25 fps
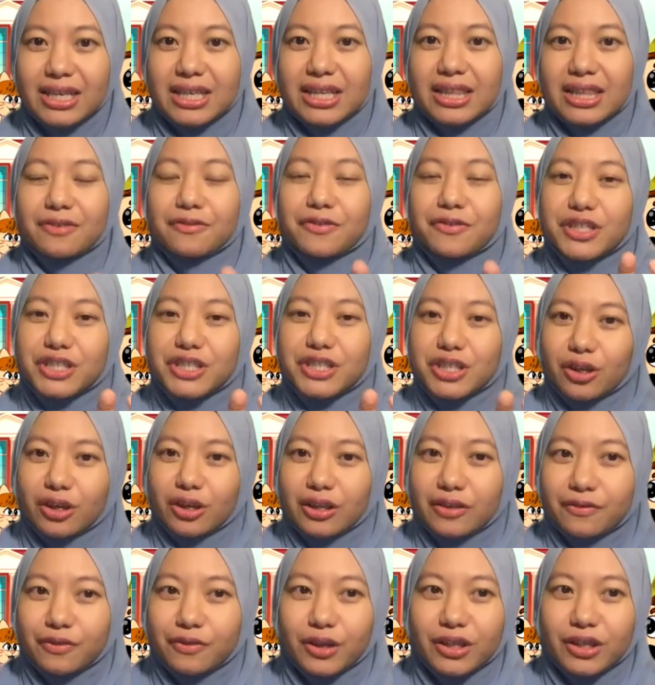The virgin
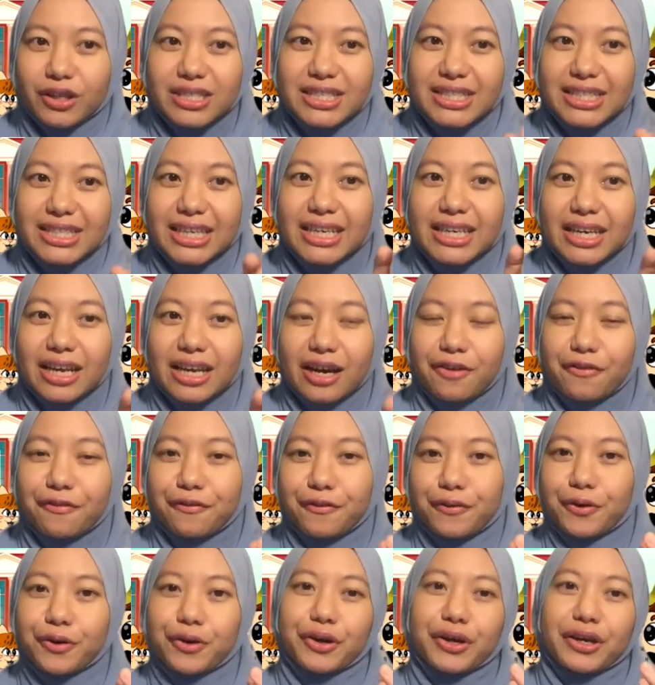olive oil is enough
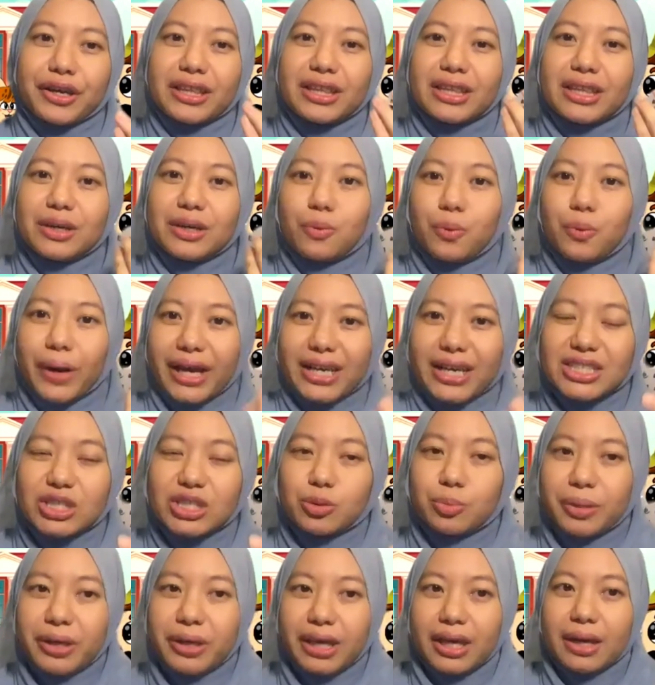for the wax to
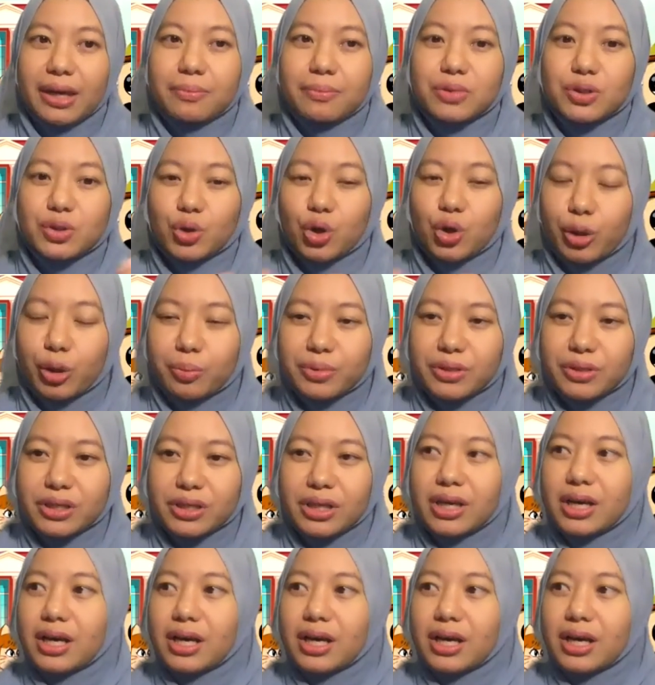be absorbed.